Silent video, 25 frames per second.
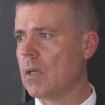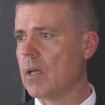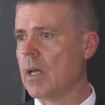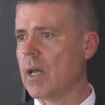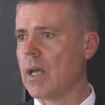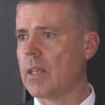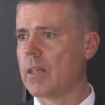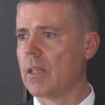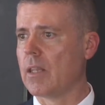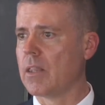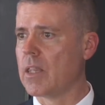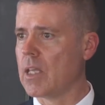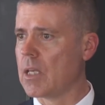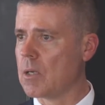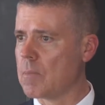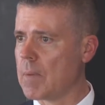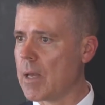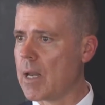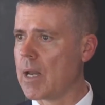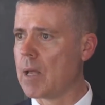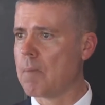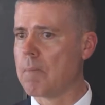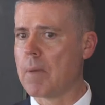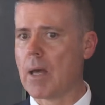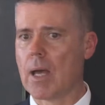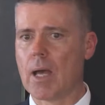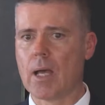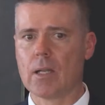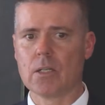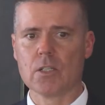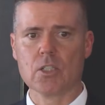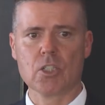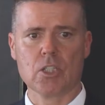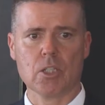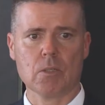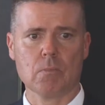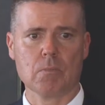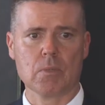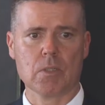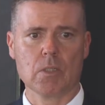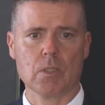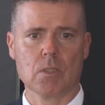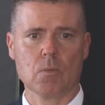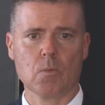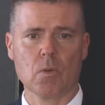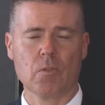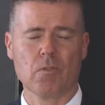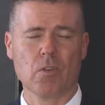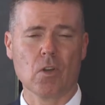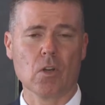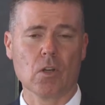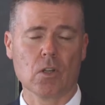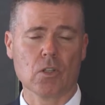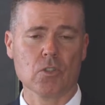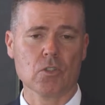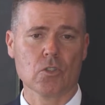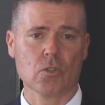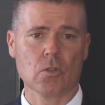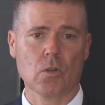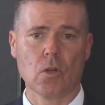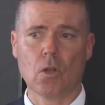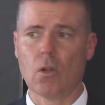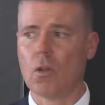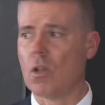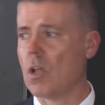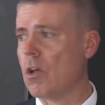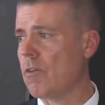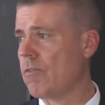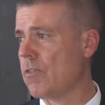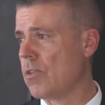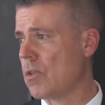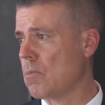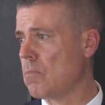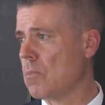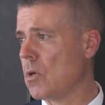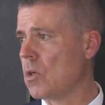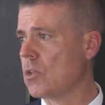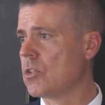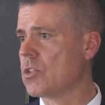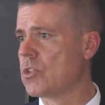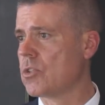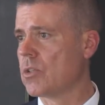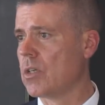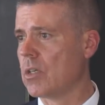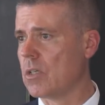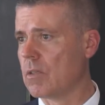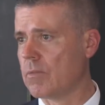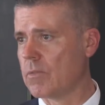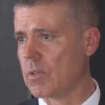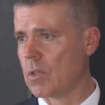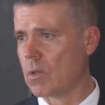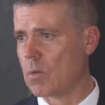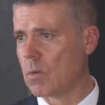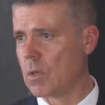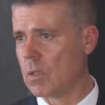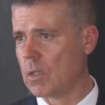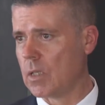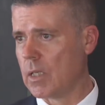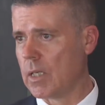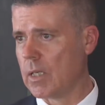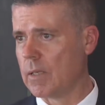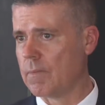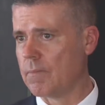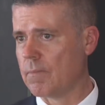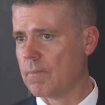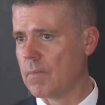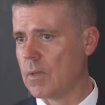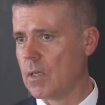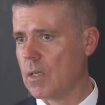And the thing about our partnerships is we've got control over the monitoring of the quality.